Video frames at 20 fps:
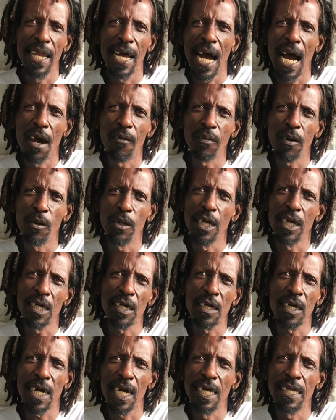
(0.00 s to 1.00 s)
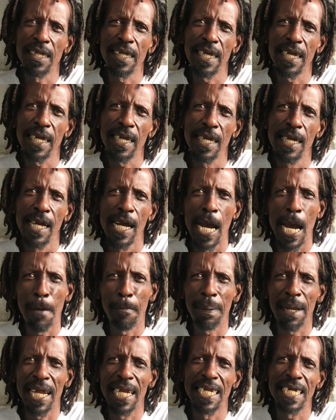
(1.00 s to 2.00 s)
after we done cooking thing, I
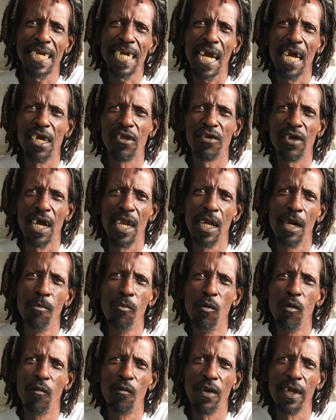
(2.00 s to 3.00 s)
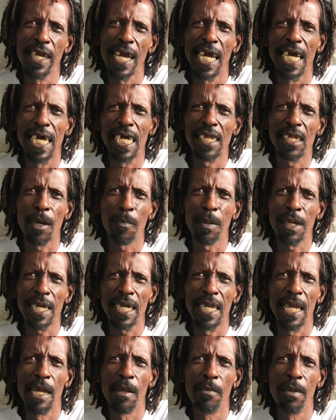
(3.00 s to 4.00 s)
plan to catch a movie and your topic is
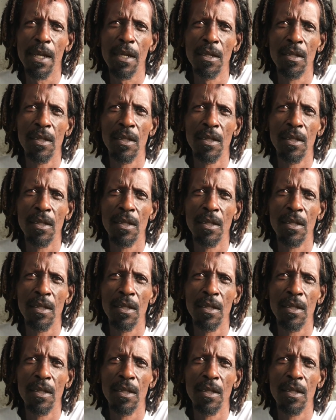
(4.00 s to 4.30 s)
eh, man?